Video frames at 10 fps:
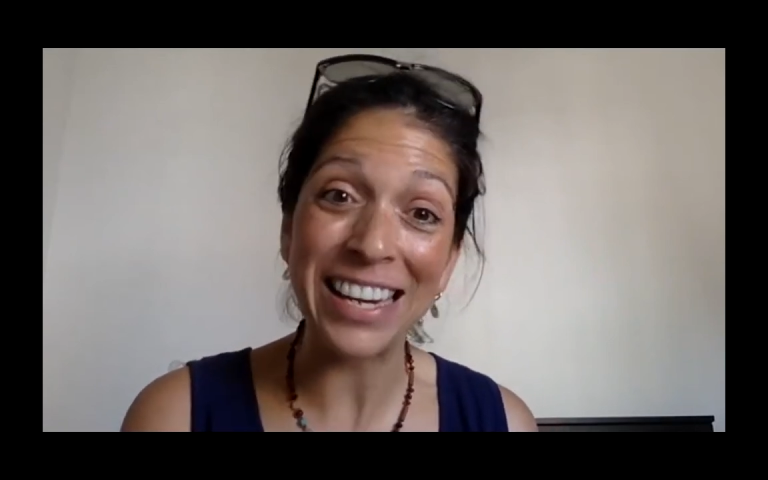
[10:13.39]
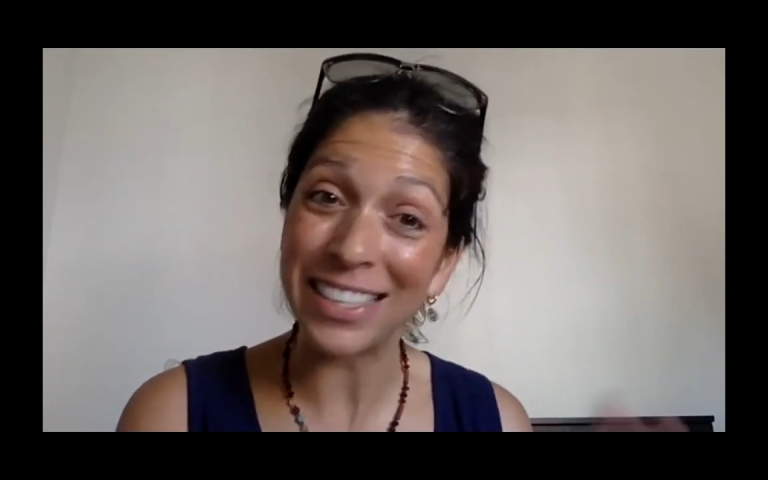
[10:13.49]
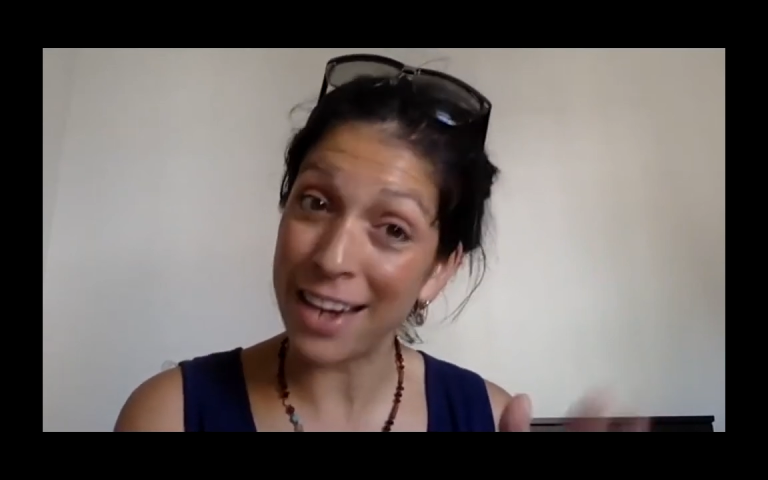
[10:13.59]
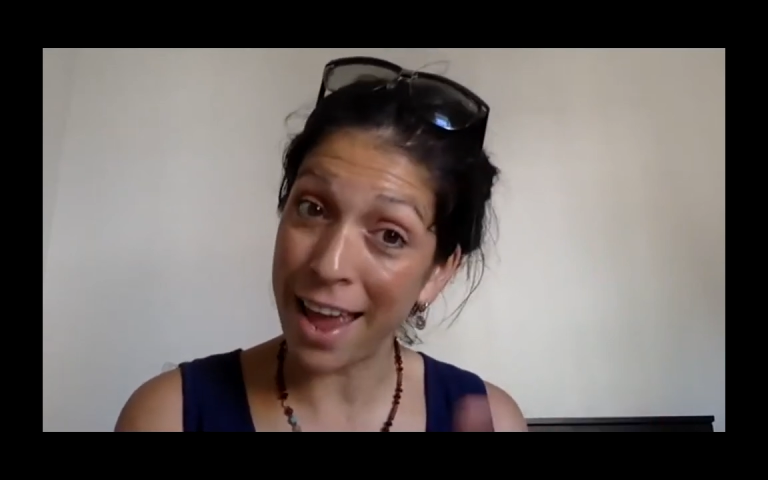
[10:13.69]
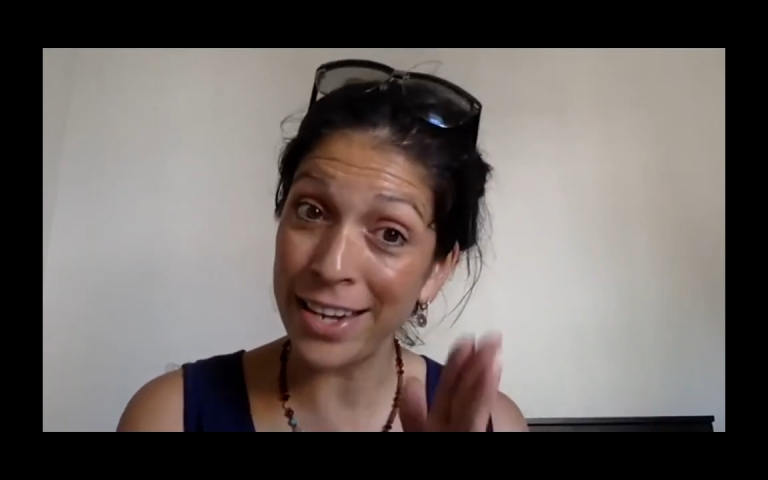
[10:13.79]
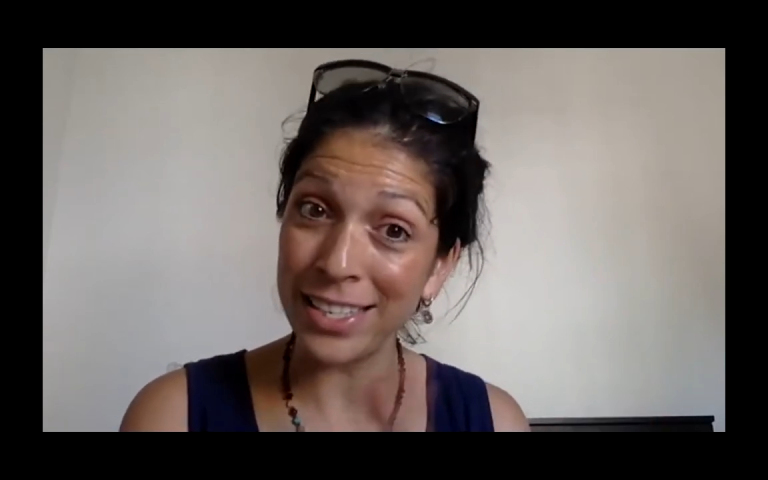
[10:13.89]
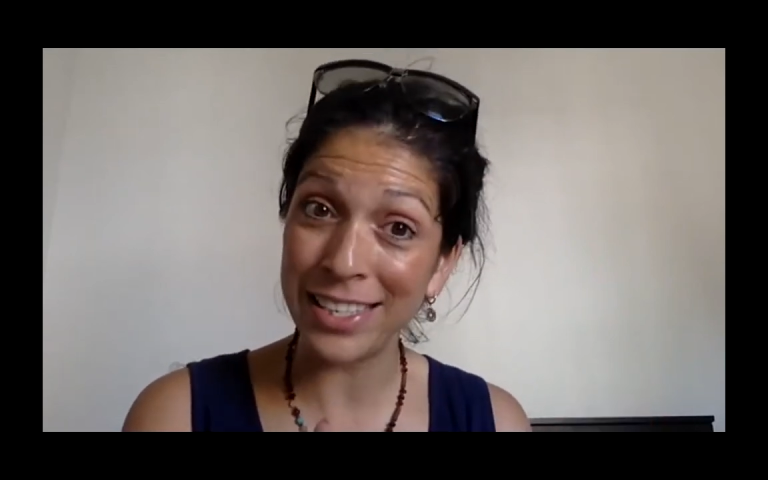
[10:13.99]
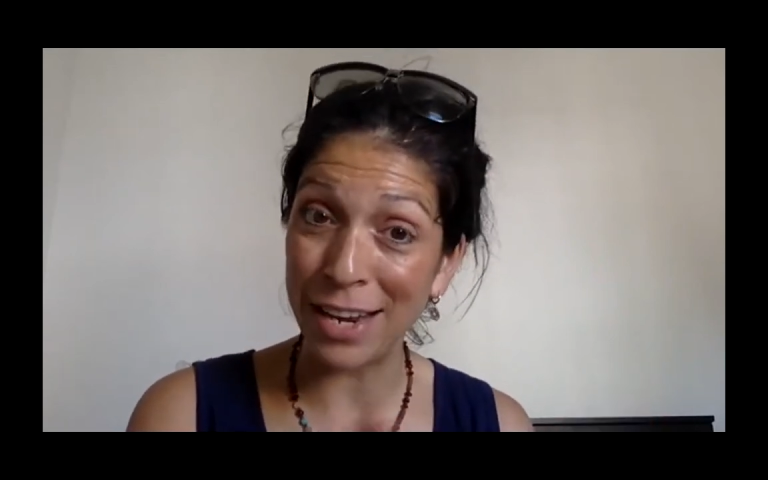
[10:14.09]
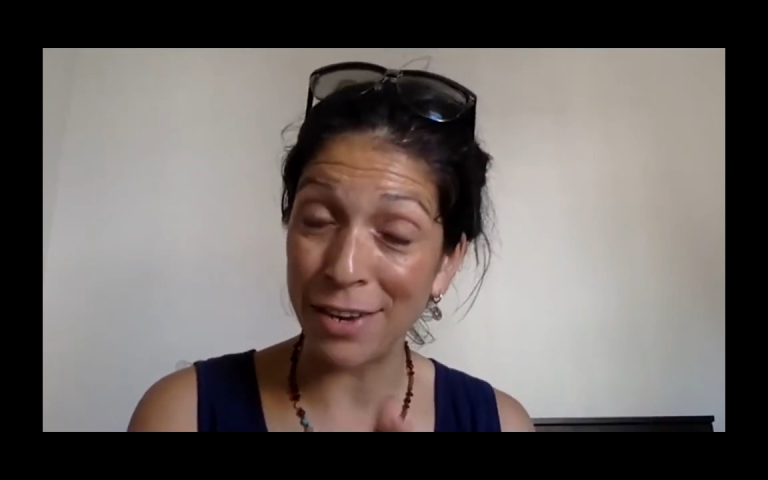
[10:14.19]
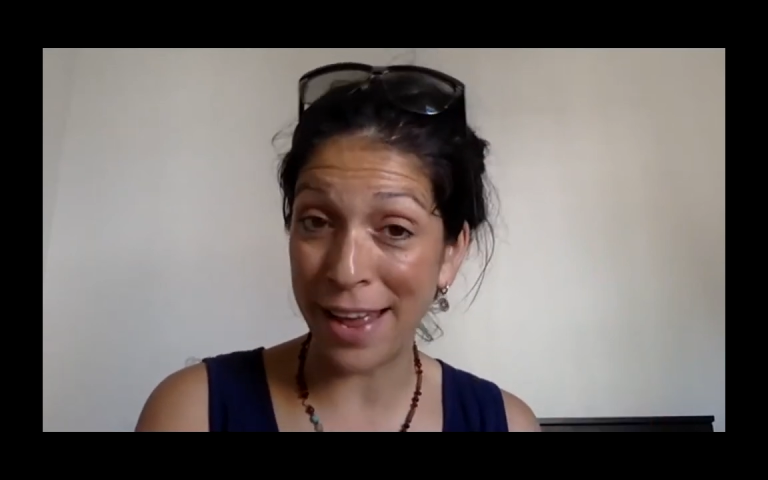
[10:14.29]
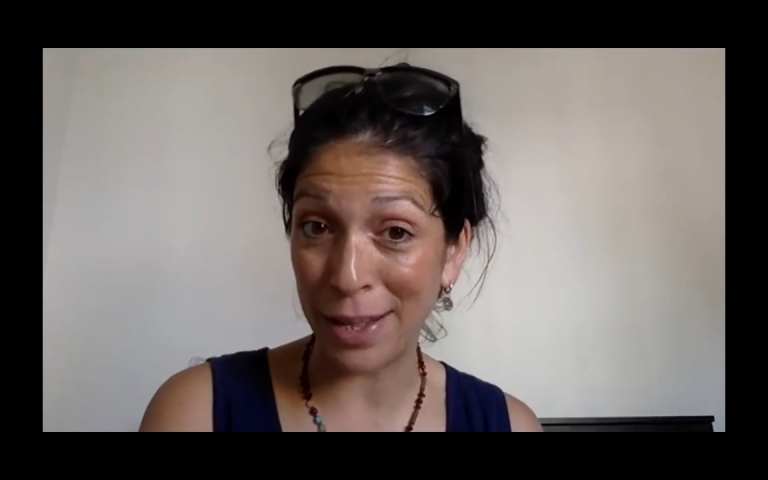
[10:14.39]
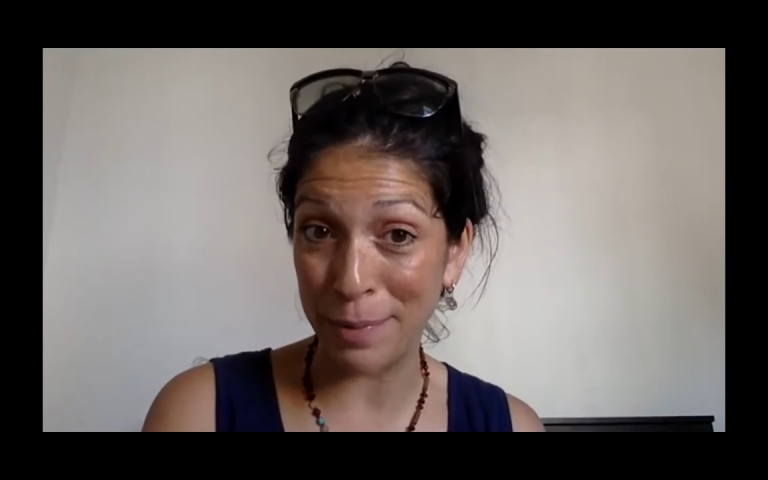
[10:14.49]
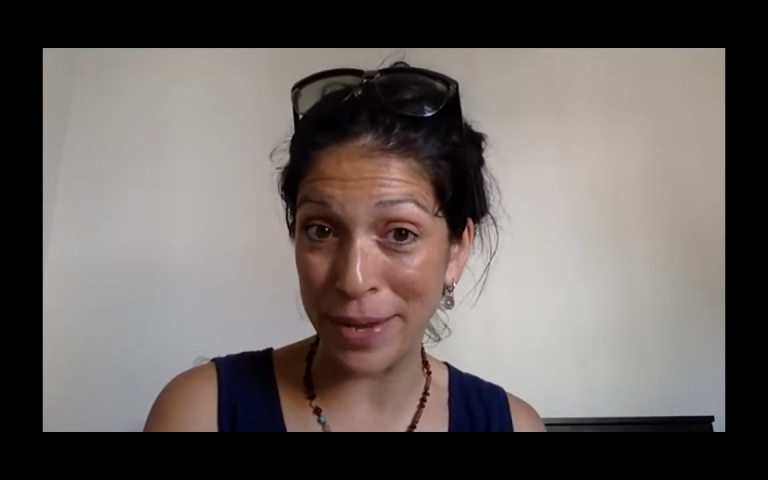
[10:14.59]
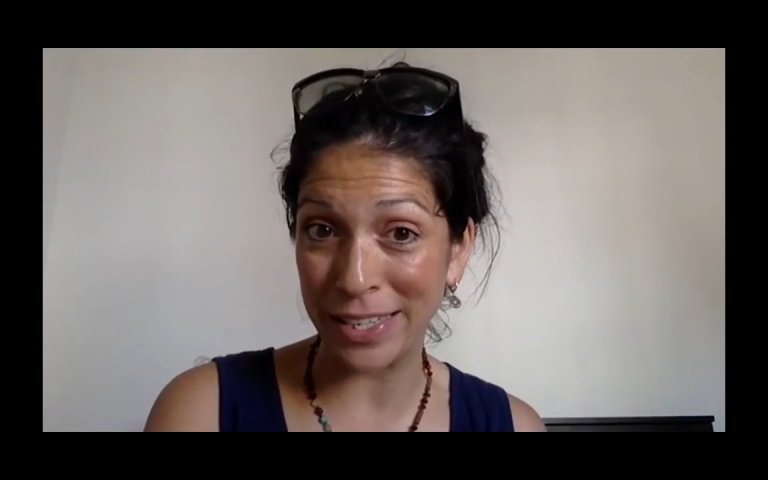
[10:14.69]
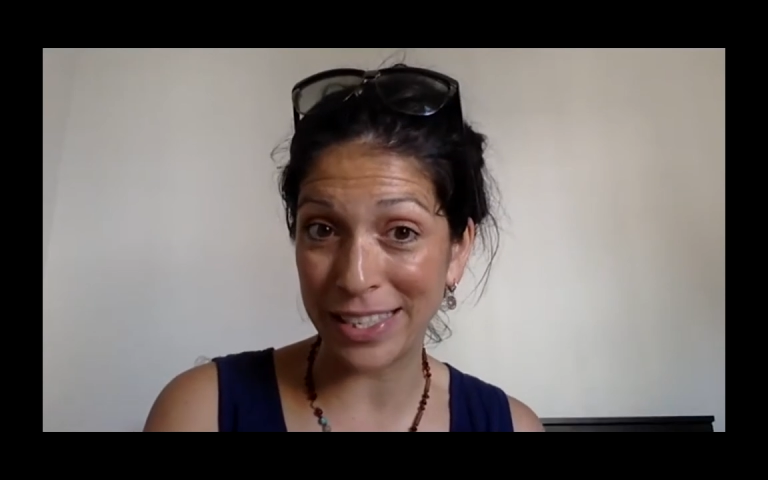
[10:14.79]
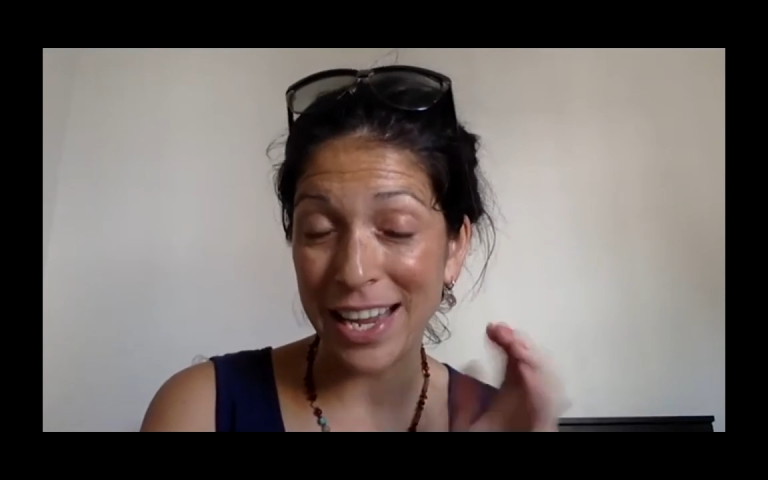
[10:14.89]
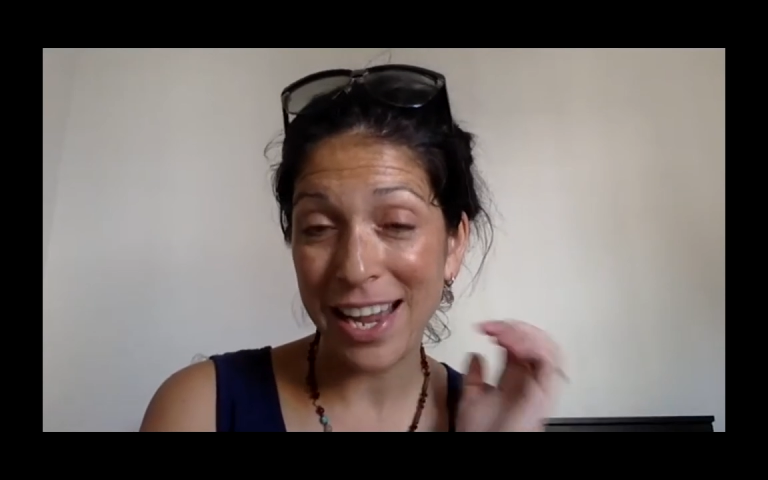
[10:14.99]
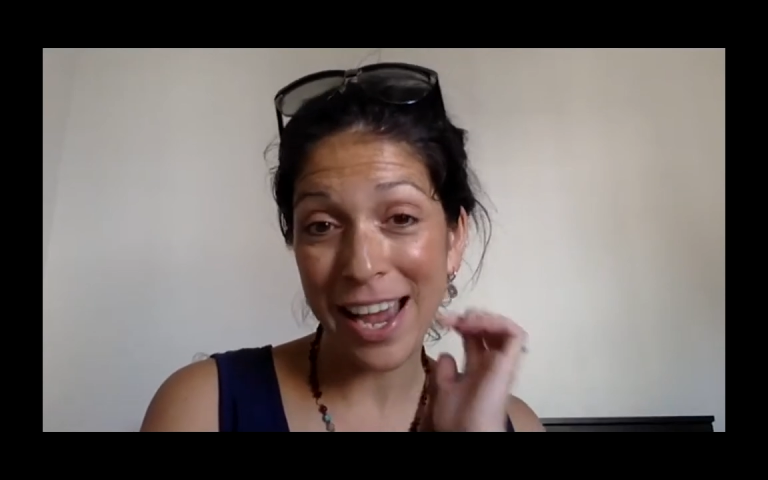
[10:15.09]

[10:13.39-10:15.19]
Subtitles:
it's an A to Z of ailments,